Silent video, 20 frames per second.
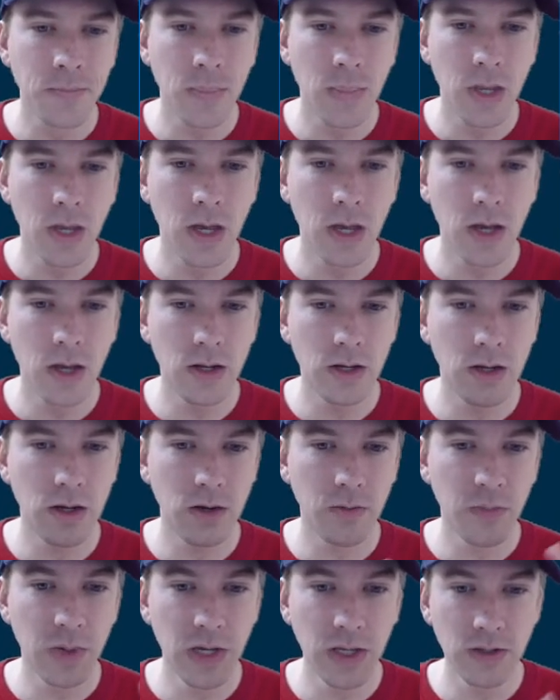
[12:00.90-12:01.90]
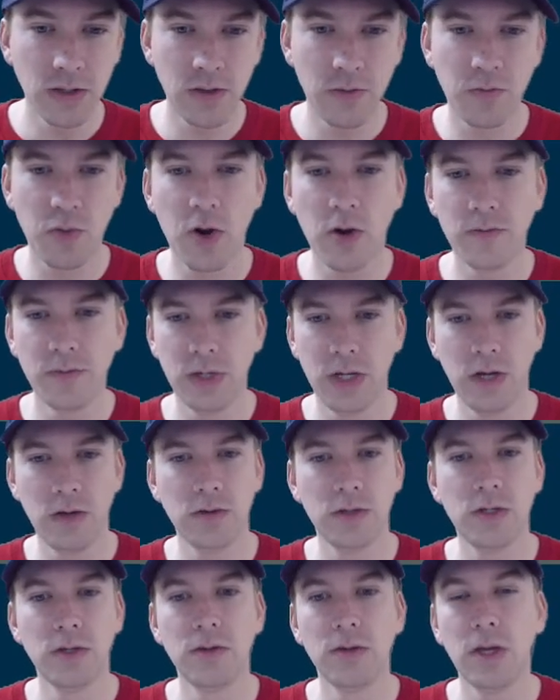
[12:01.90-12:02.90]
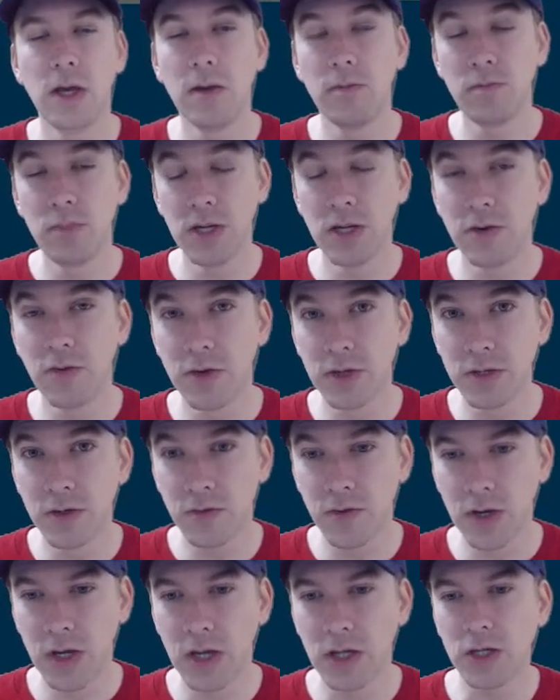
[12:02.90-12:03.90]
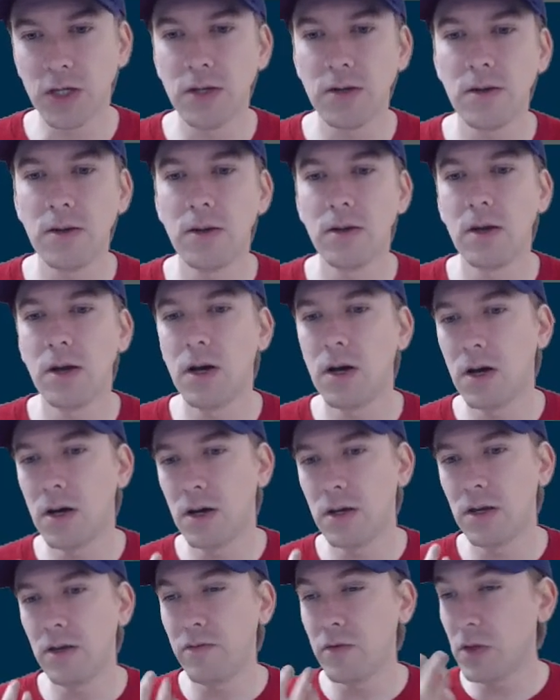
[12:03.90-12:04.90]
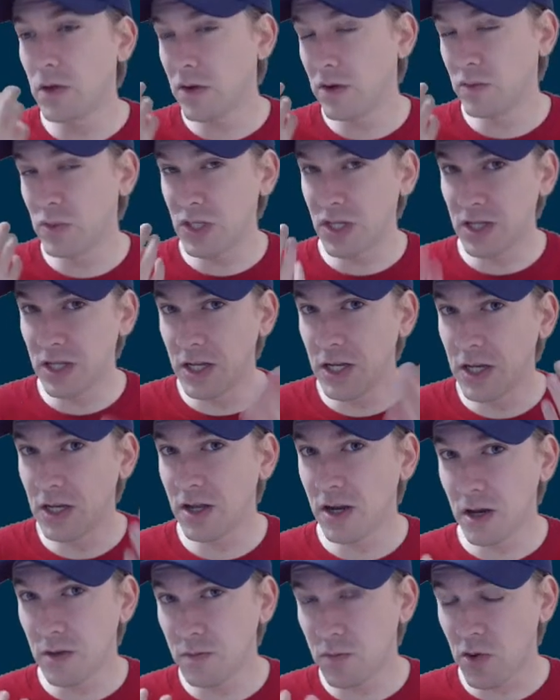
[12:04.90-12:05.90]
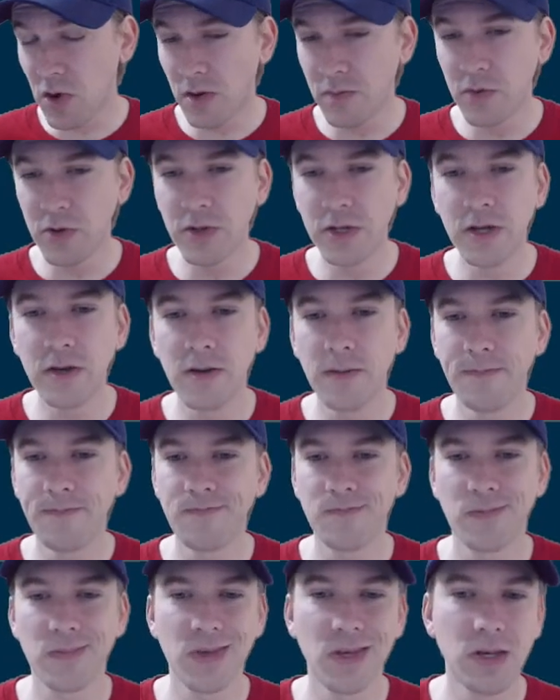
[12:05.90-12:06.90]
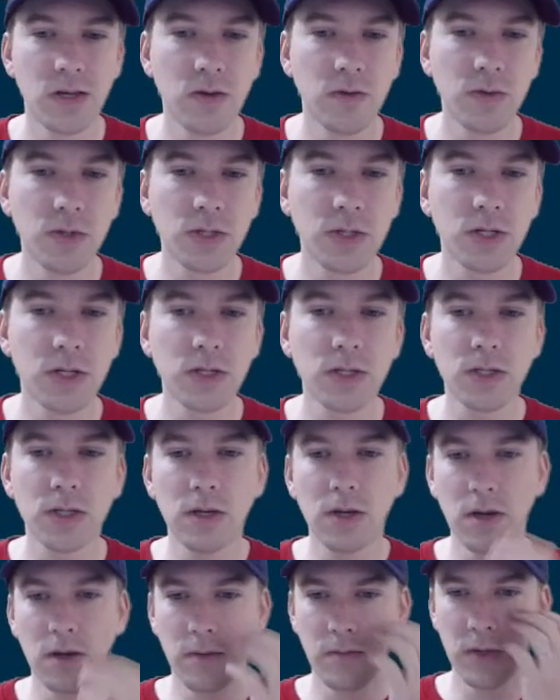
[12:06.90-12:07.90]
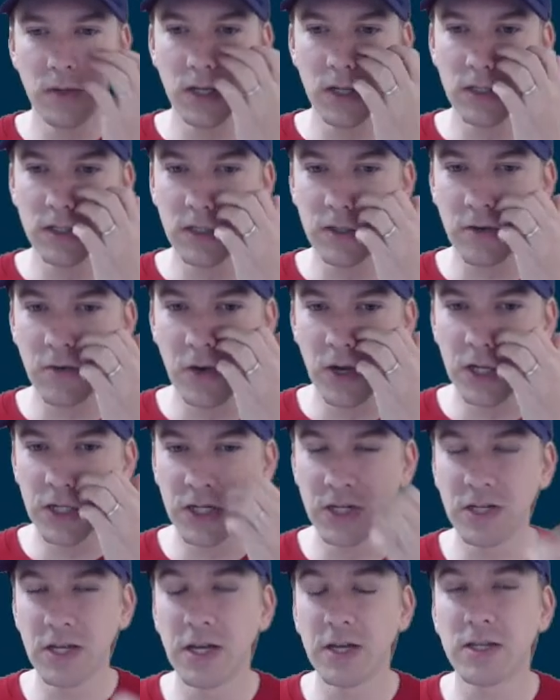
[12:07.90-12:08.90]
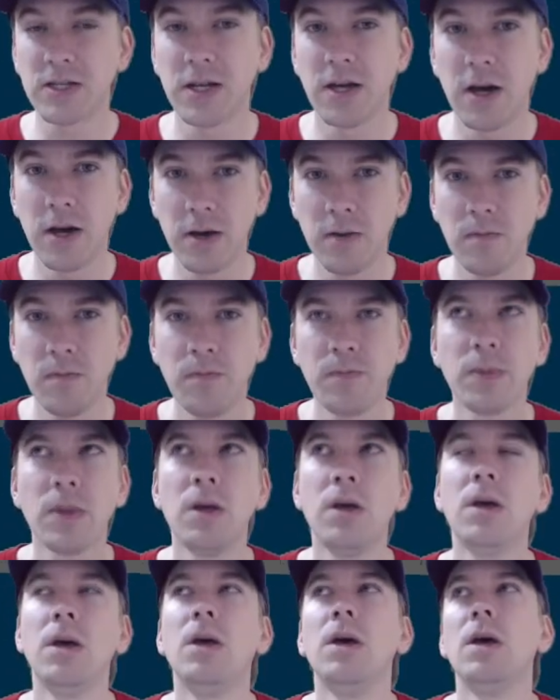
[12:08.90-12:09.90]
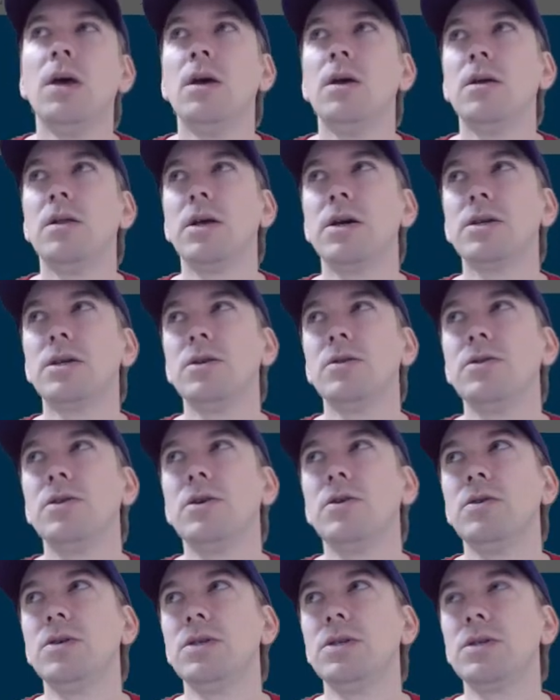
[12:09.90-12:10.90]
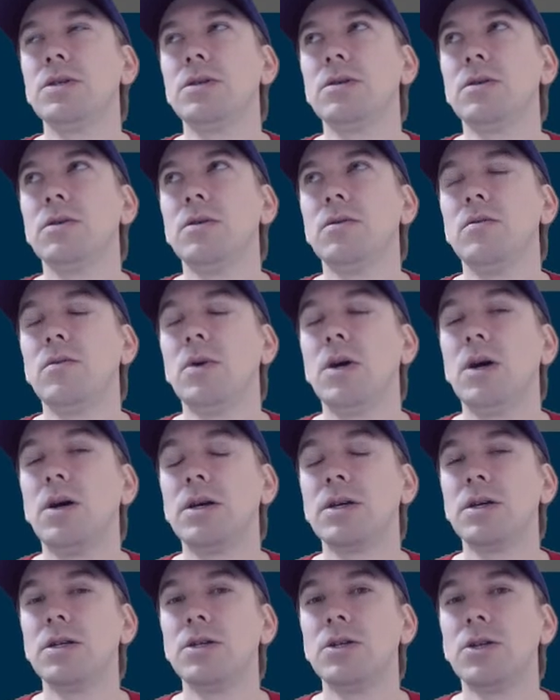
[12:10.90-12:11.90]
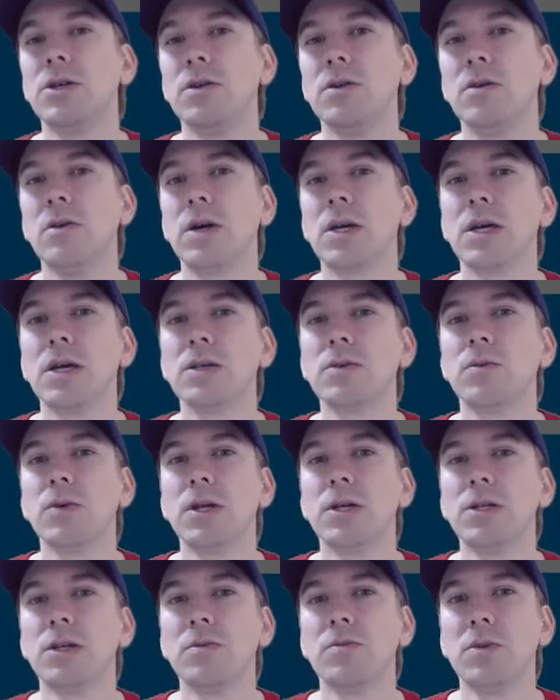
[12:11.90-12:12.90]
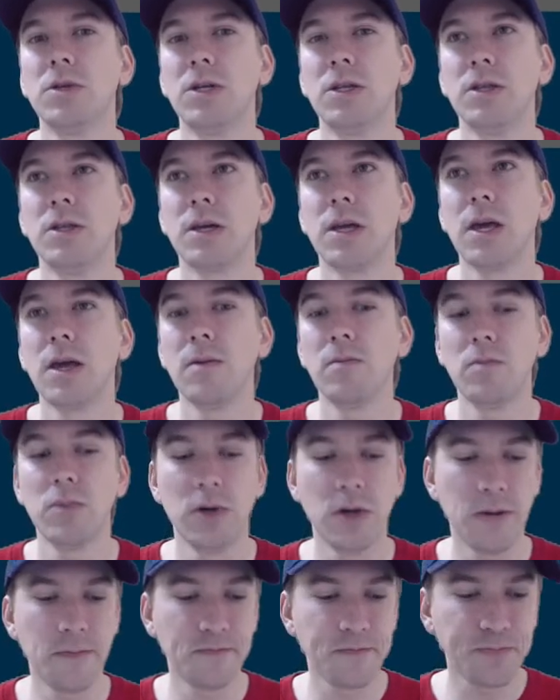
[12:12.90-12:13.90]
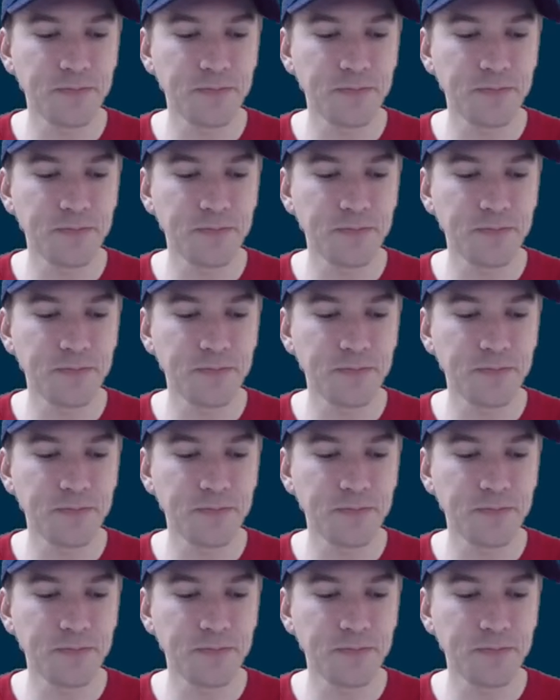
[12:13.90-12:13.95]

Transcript: and pinned the problem down to the MP grid creation. Even though I was cleaning it up properly, it was just because the creation takes time. Like you'll notice, well, I can show you I guess when I jump into the game, but